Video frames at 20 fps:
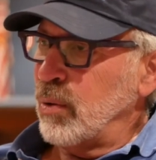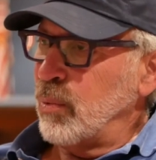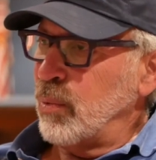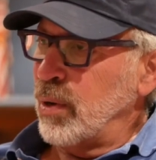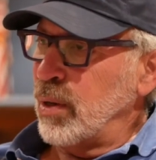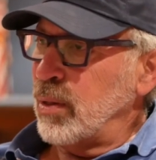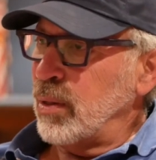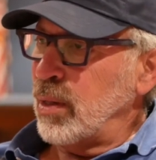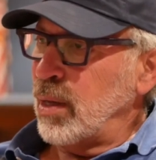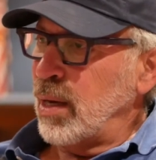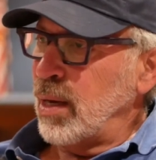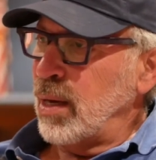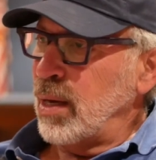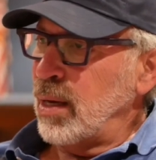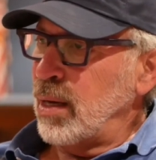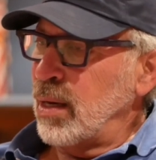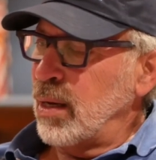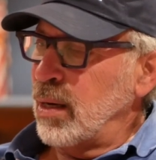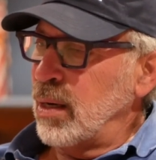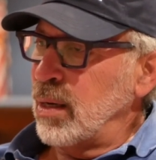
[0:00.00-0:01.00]
with
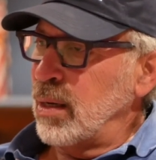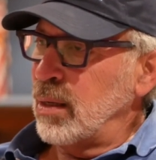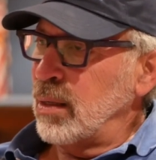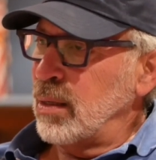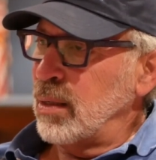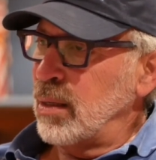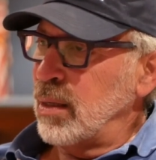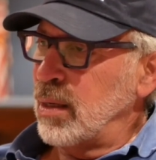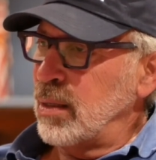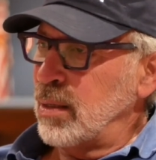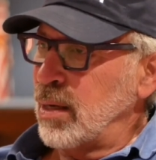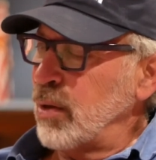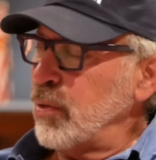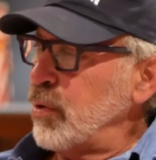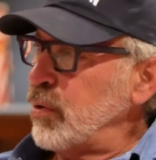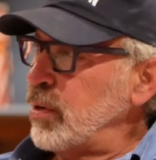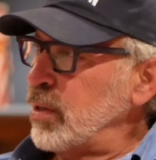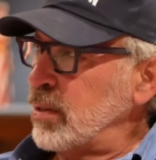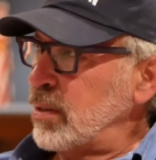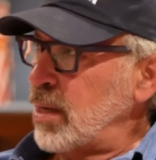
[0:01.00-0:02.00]

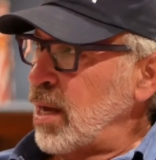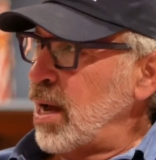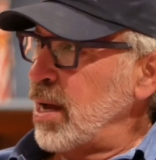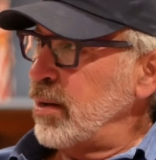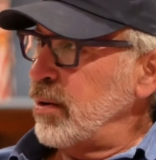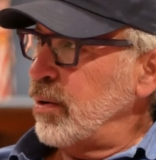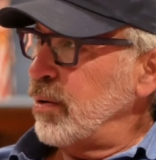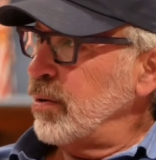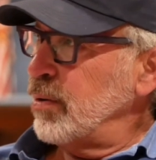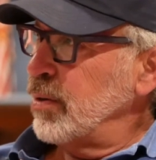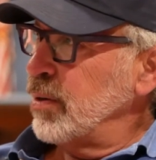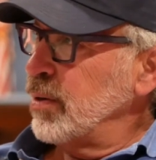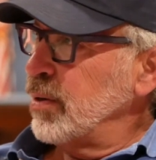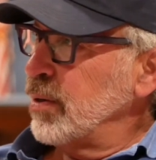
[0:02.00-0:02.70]
another designer,